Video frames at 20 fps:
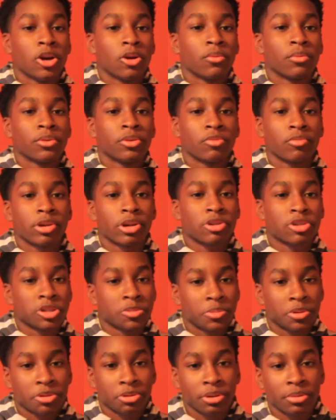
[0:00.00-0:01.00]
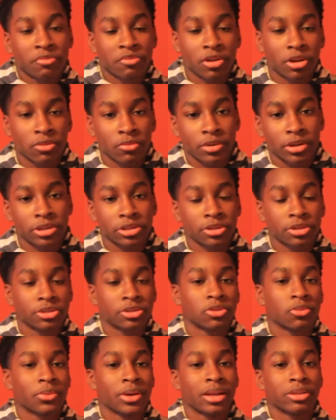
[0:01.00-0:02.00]
were doing Krispy Kreme fundraiser,
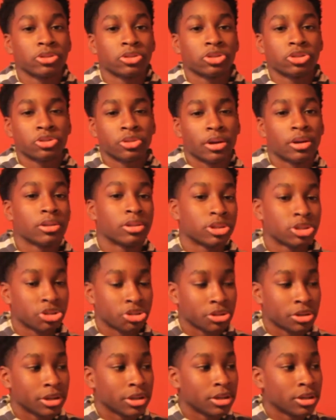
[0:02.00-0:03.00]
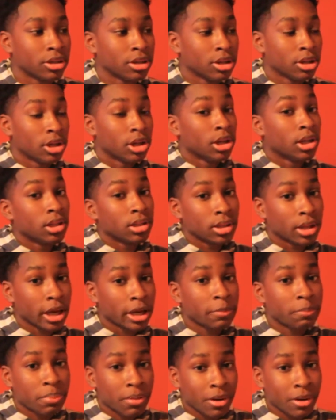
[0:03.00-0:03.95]
so we had to stay on the street like